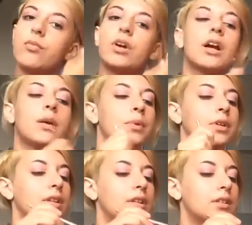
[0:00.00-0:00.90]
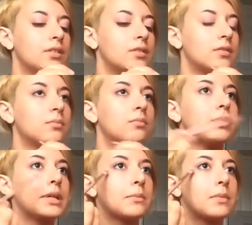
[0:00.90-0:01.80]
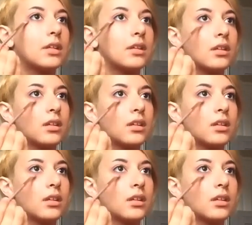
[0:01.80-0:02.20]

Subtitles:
where I put this pigment.